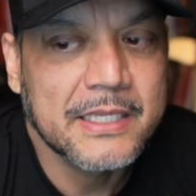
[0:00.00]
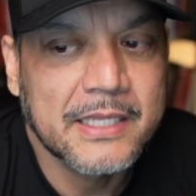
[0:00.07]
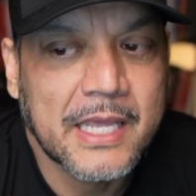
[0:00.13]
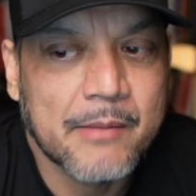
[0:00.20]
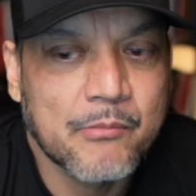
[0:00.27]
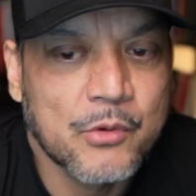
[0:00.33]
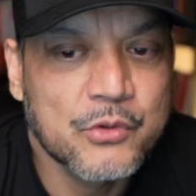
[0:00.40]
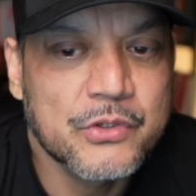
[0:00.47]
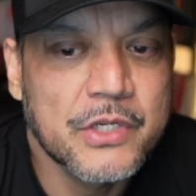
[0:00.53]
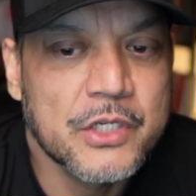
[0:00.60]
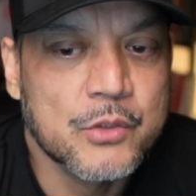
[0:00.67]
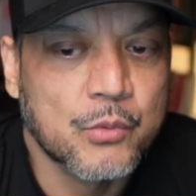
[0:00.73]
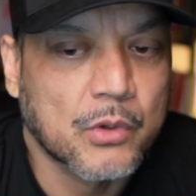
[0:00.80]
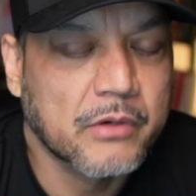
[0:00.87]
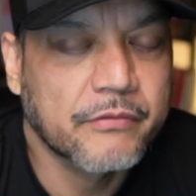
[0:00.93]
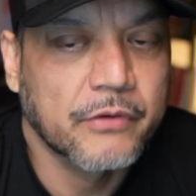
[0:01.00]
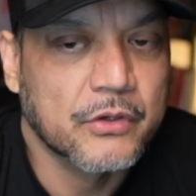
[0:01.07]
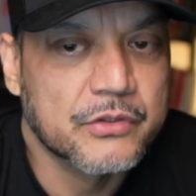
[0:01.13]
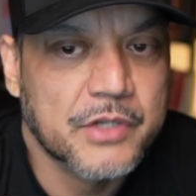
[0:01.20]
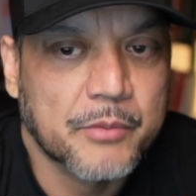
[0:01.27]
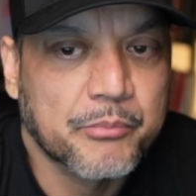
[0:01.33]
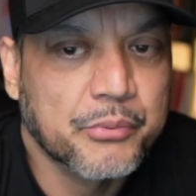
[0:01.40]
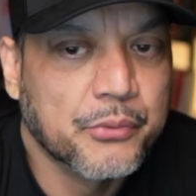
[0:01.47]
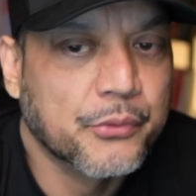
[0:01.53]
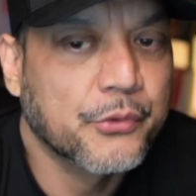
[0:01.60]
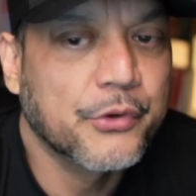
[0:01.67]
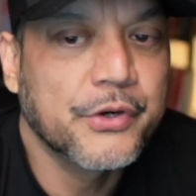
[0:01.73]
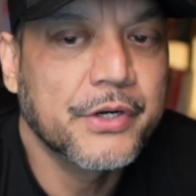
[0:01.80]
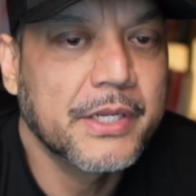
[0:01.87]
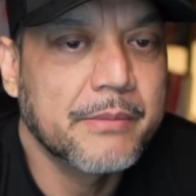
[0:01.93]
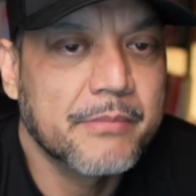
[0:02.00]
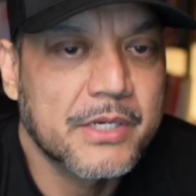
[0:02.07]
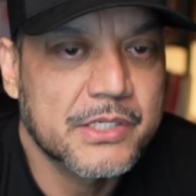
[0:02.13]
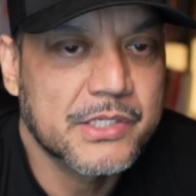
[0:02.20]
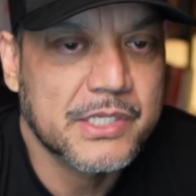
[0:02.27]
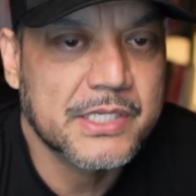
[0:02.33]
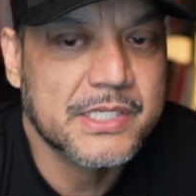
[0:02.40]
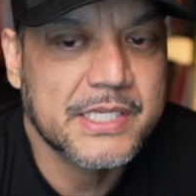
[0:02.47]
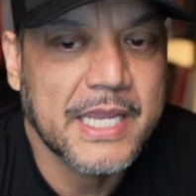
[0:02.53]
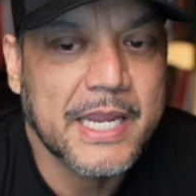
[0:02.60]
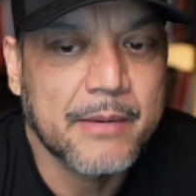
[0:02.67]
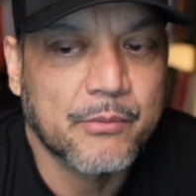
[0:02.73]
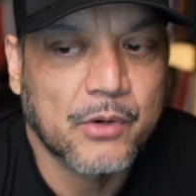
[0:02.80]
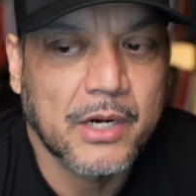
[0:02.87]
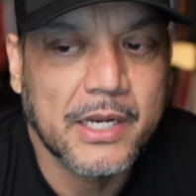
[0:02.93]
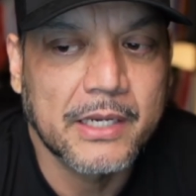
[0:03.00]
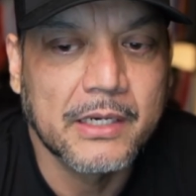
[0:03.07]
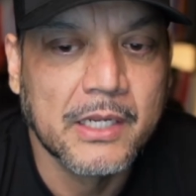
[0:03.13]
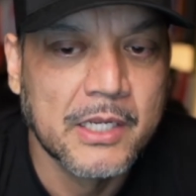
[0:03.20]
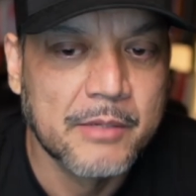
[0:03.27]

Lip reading: that most of these workflows are pretty much the same, right?